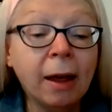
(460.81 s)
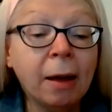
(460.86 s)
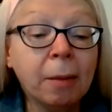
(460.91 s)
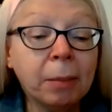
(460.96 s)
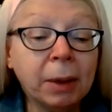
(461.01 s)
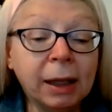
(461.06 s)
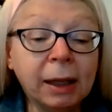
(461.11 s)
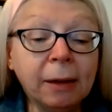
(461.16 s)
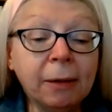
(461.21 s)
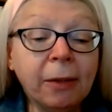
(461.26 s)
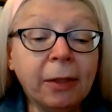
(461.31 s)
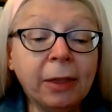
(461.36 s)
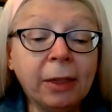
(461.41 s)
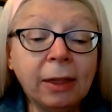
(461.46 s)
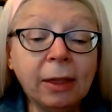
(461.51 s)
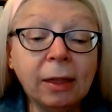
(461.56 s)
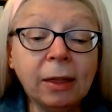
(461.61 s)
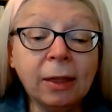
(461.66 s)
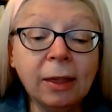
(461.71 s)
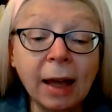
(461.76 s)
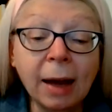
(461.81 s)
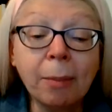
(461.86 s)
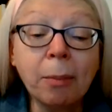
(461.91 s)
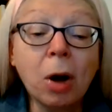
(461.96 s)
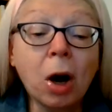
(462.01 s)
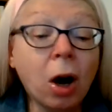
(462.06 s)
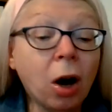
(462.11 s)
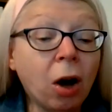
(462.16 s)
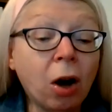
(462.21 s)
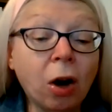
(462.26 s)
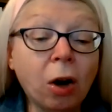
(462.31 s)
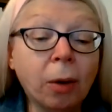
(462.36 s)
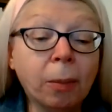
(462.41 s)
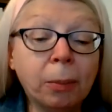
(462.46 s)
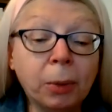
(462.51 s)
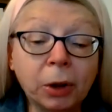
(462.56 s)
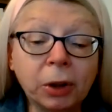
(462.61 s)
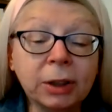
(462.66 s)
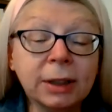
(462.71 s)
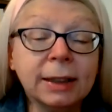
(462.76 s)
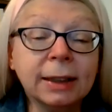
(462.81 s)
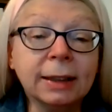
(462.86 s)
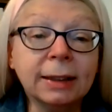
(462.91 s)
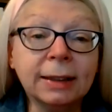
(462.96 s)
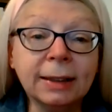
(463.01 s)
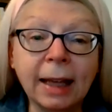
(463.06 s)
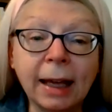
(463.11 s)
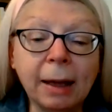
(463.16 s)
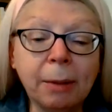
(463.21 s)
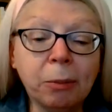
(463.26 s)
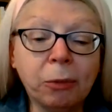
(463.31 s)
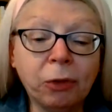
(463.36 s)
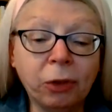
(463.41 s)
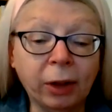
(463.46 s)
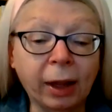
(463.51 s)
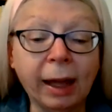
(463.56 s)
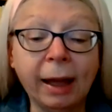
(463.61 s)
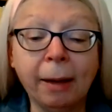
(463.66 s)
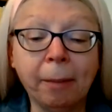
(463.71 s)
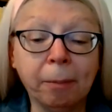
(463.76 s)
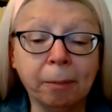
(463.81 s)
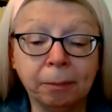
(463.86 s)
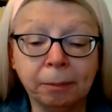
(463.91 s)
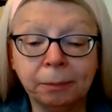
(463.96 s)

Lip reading: but in them all burns the same flame.